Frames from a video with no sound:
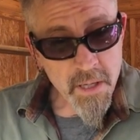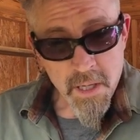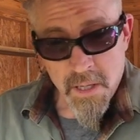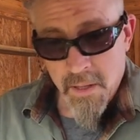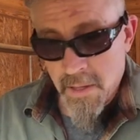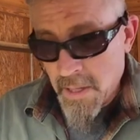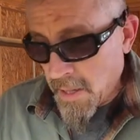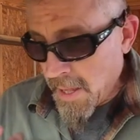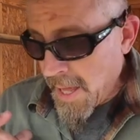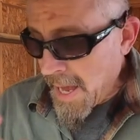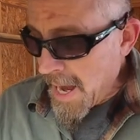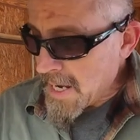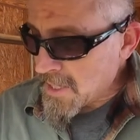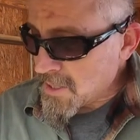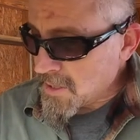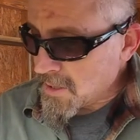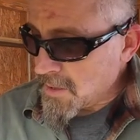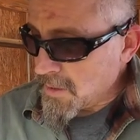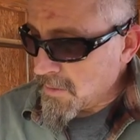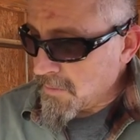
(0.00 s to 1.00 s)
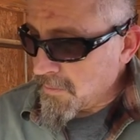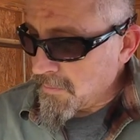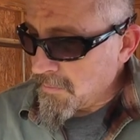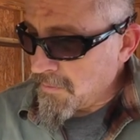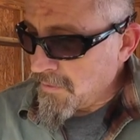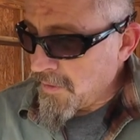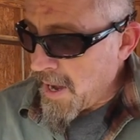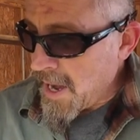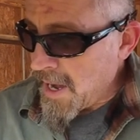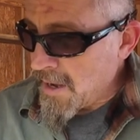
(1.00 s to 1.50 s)
The last
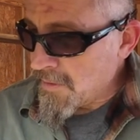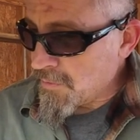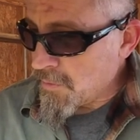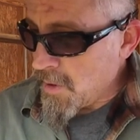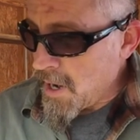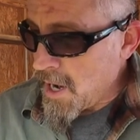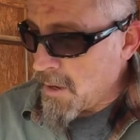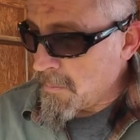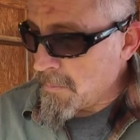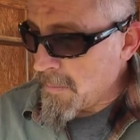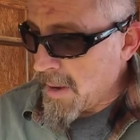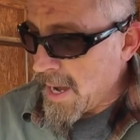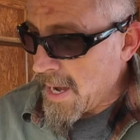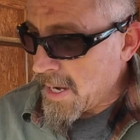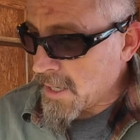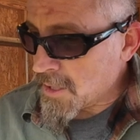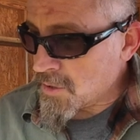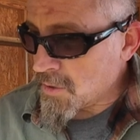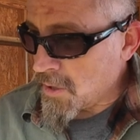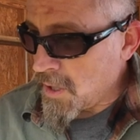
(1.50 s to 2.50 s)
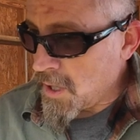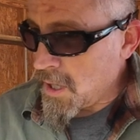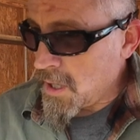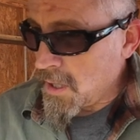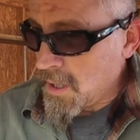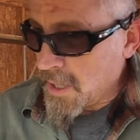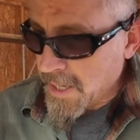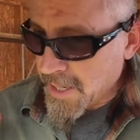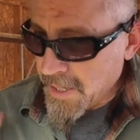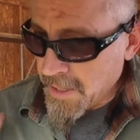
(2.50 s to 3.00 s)
5-round mag draw,
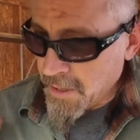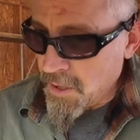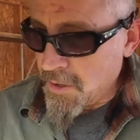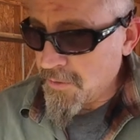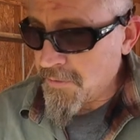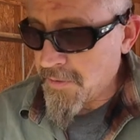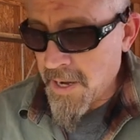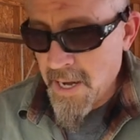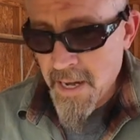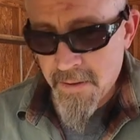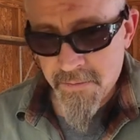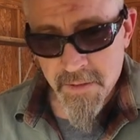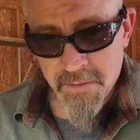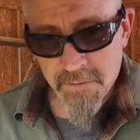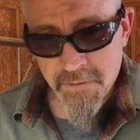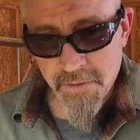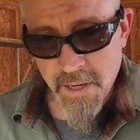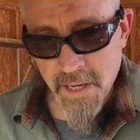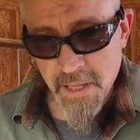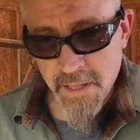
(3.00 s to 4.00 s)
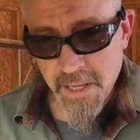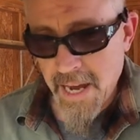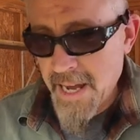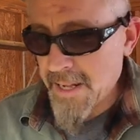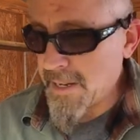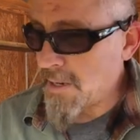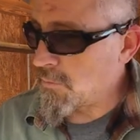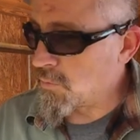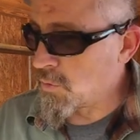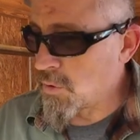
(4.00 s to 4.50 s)
I got all 5 in finally. I
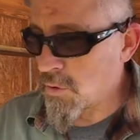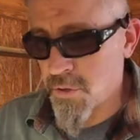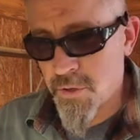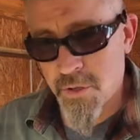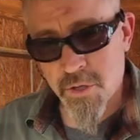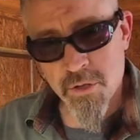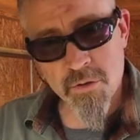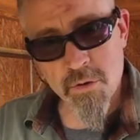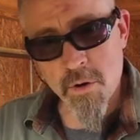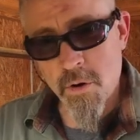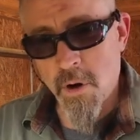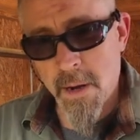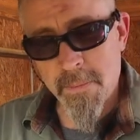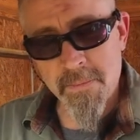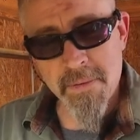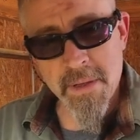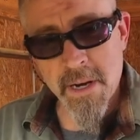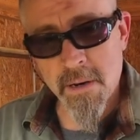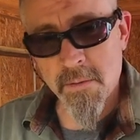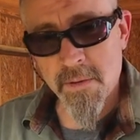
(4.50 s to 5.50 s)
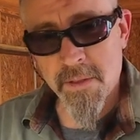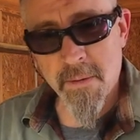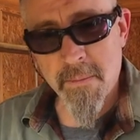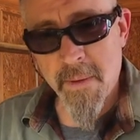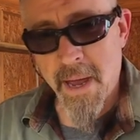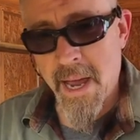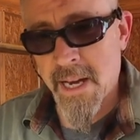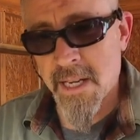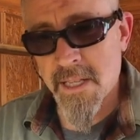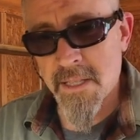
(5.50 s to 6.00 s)
had that real screw up there with the
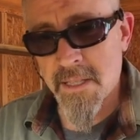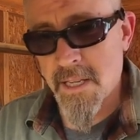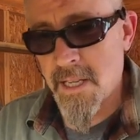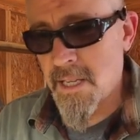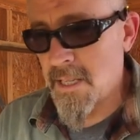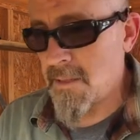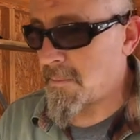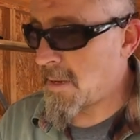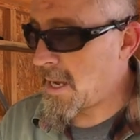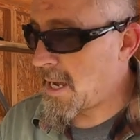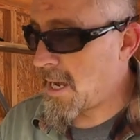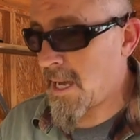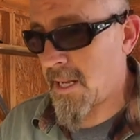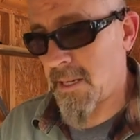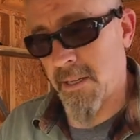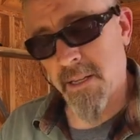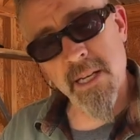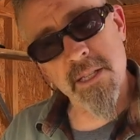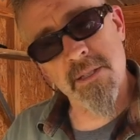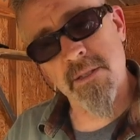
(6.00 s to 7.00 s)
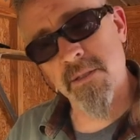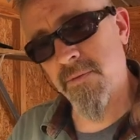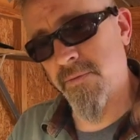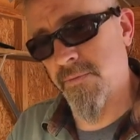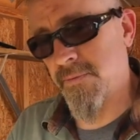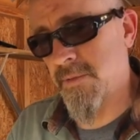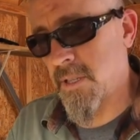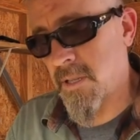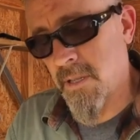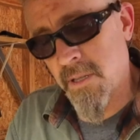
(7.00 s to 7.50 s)
magazine. Man,
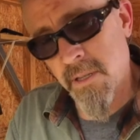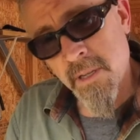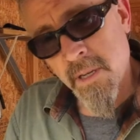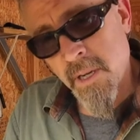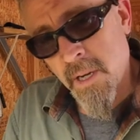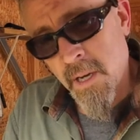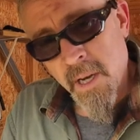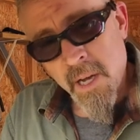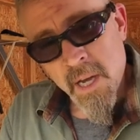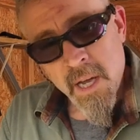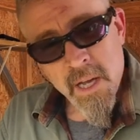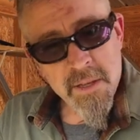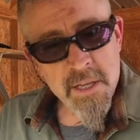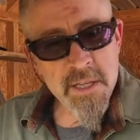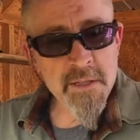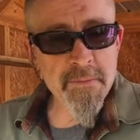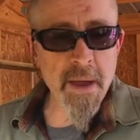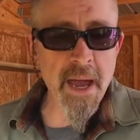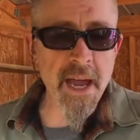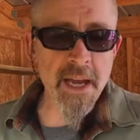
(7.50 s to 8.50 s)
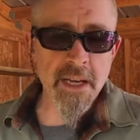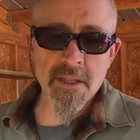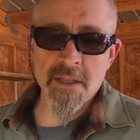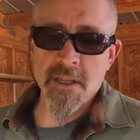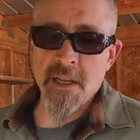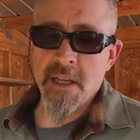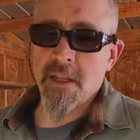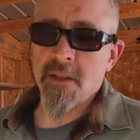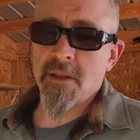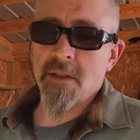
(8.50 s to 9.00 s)
these
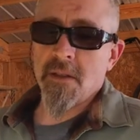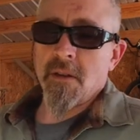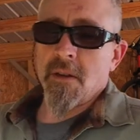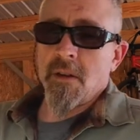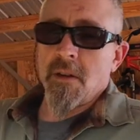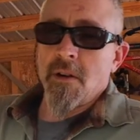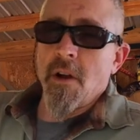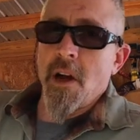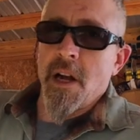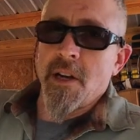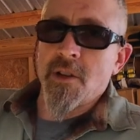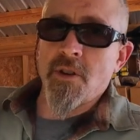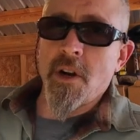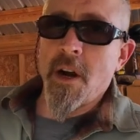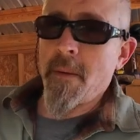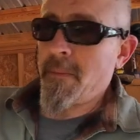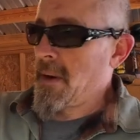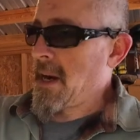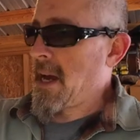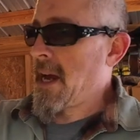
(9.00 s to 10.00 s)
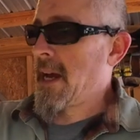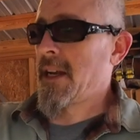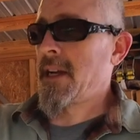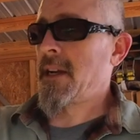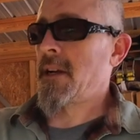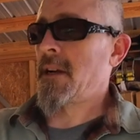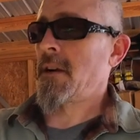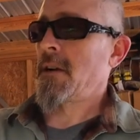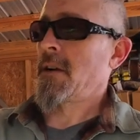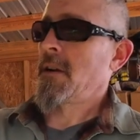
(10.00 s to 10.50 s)
magazines are not dropping out of
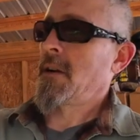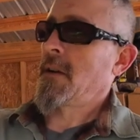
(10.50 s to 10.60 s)
here.